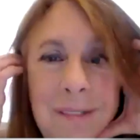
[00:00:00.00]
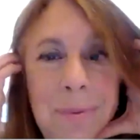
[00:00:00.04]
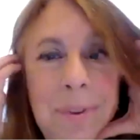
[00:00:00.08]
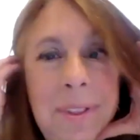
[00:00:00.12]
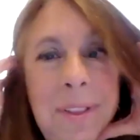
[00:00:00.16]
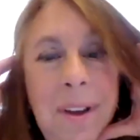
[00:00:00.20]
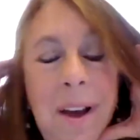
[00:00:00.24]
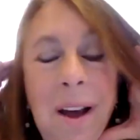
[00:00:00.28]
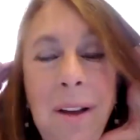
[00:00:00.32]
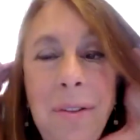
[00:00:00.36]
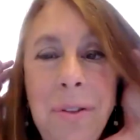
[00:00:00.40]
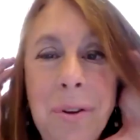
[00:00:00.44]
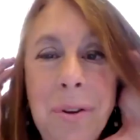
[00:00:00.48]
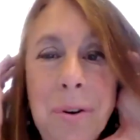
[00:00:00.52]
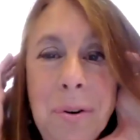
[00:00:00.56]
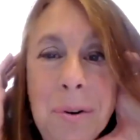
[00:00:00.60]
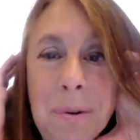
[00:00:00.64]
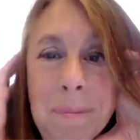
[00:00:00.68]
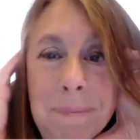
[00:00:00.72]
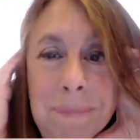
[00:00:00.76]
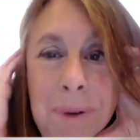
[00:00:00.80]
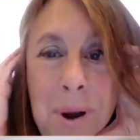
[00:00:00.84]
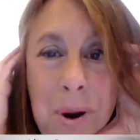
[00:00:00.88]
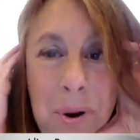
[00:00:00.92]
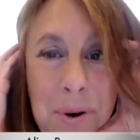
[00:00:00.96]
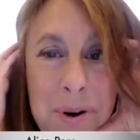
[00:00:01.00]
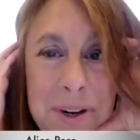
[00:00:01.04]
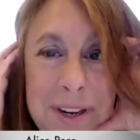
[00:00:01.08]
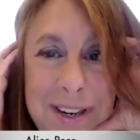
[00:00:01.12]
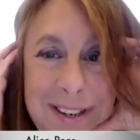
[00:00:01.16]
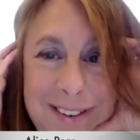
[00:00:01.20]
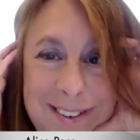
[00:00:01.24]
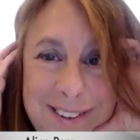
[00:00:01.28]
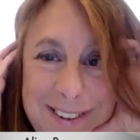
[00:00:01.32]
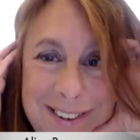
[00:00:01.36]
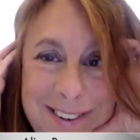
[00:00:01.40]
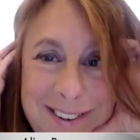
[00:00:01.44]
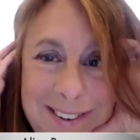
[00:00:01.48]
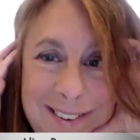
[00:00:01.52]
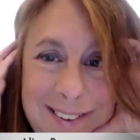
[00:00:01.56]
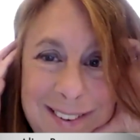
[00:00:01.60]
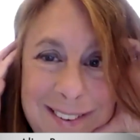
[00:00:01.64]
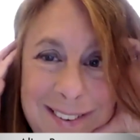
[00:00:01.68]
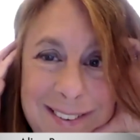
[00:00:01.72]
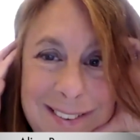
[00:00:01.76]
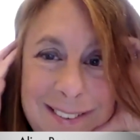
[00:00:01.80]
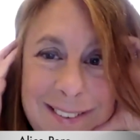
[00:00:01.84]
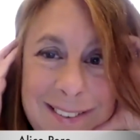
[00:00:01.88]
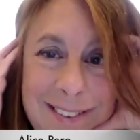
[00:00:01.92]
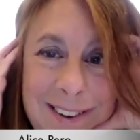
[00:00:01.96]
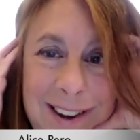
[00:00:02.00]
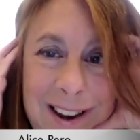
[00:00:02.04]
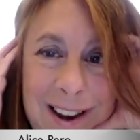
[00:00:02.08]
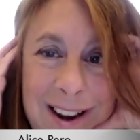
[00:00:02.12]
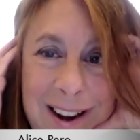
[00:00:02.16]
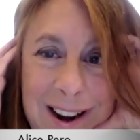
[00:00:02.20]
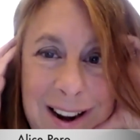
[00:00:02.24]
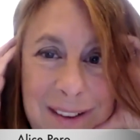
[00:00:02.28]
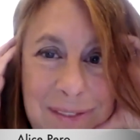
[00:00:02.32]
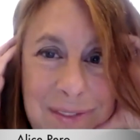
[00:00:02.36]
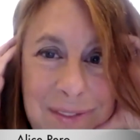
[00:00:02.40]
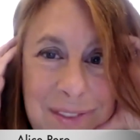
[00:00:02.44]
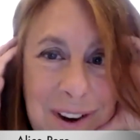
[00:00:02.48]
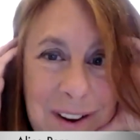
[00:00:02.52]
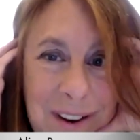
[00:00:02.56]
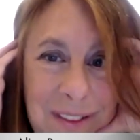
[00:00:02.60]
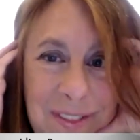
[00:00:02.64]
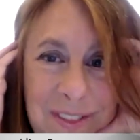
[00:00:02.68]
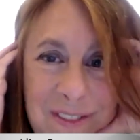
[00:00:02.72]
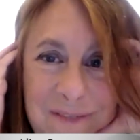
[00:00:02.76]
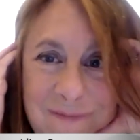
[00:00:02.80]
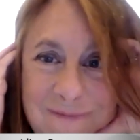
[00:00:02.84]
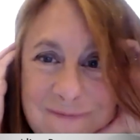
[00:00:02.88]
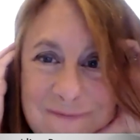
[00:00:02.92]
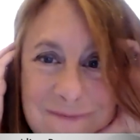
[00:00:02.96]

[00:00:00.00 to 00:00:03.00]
with other poets. And I've done